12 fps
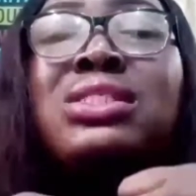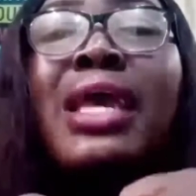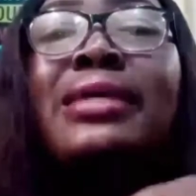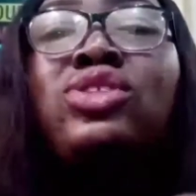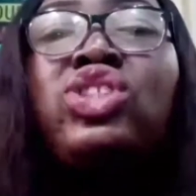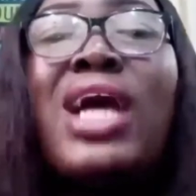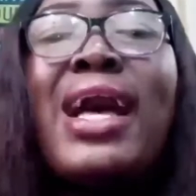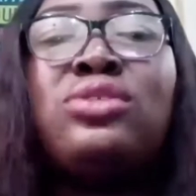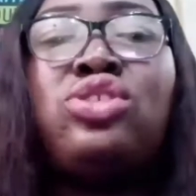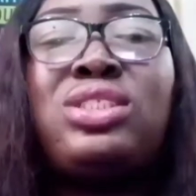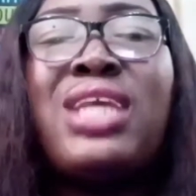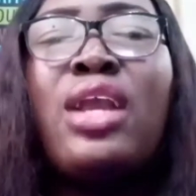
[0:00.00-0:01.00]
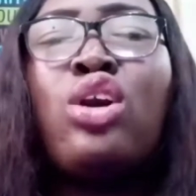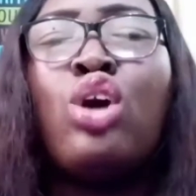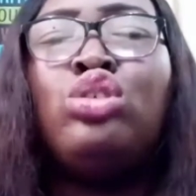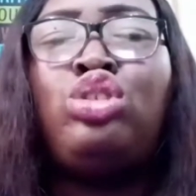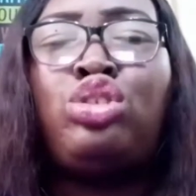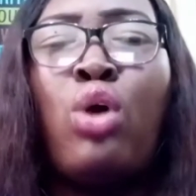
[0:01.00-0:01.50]
Take charge, take
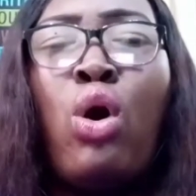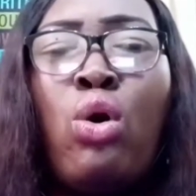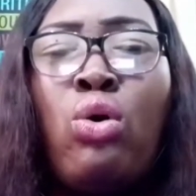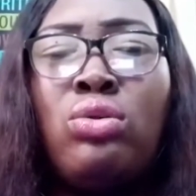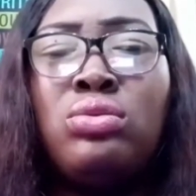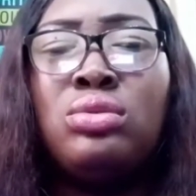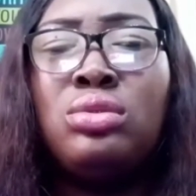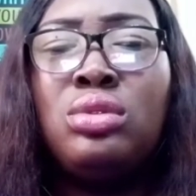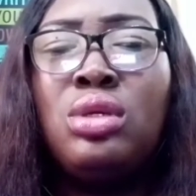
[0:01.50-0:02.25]
control.